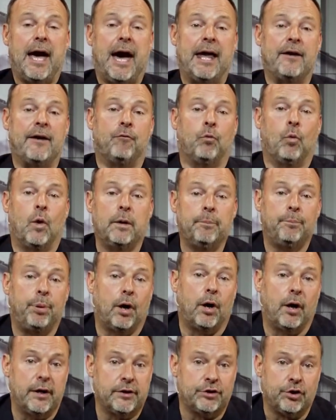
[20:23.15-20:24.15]
And if one
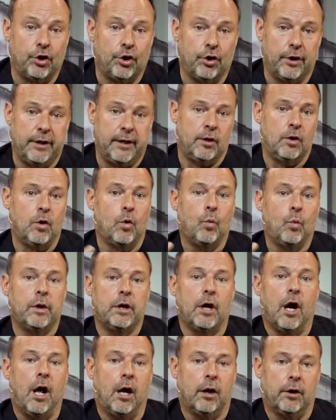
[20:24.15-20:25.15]
part is hurting,
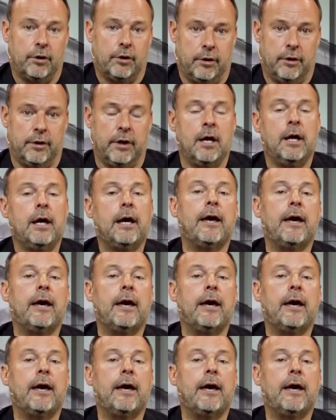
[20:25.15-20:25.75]
we all hurt.